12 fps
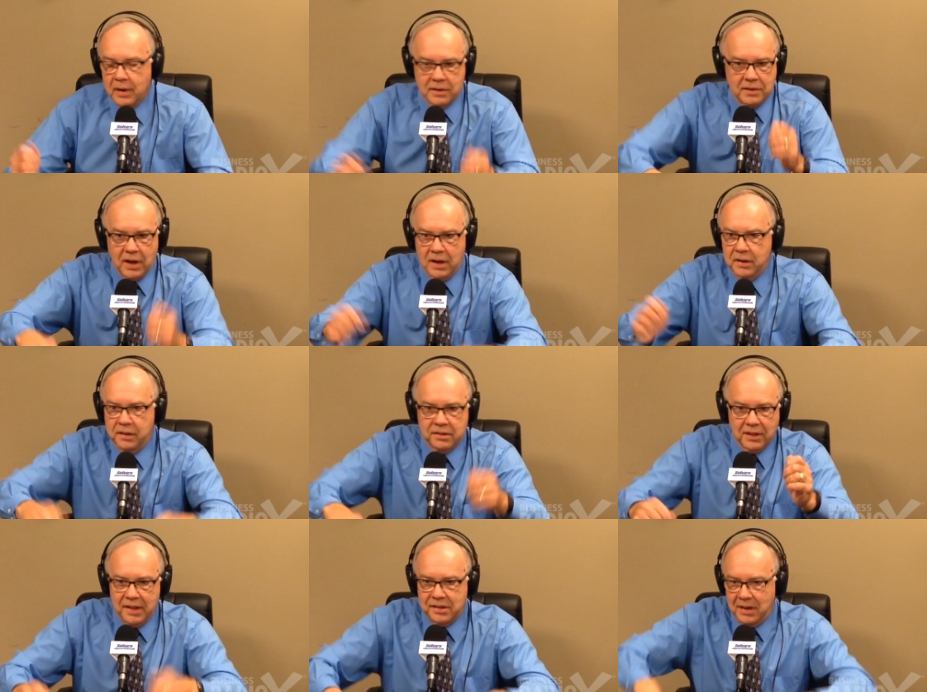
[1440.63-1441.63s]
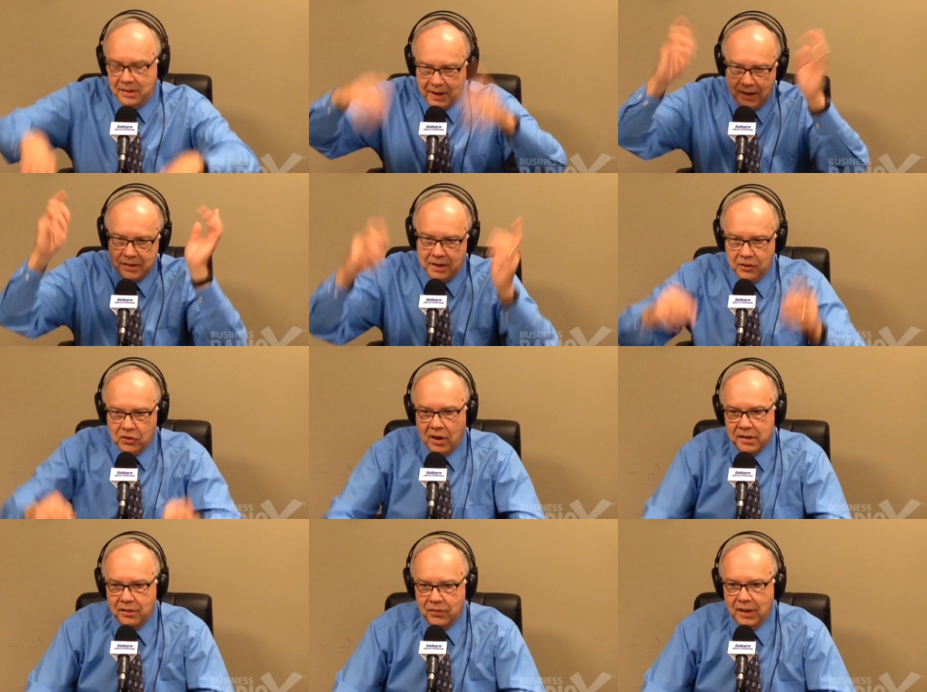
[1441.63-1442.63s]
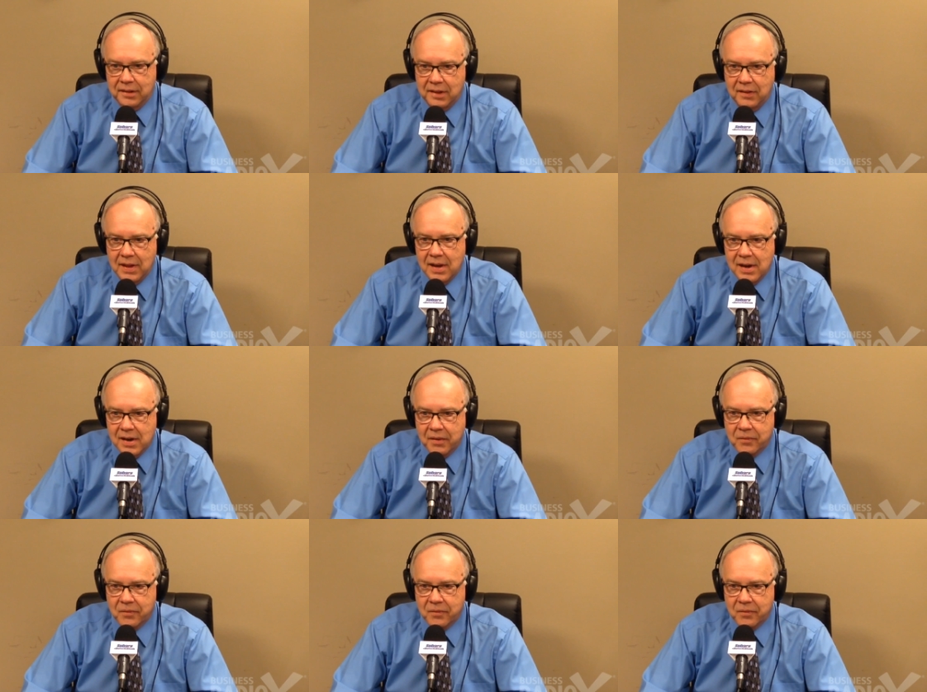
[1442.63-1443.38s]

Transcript: cutting and slicing and dicing and tossing things in the air. I haven't seen them around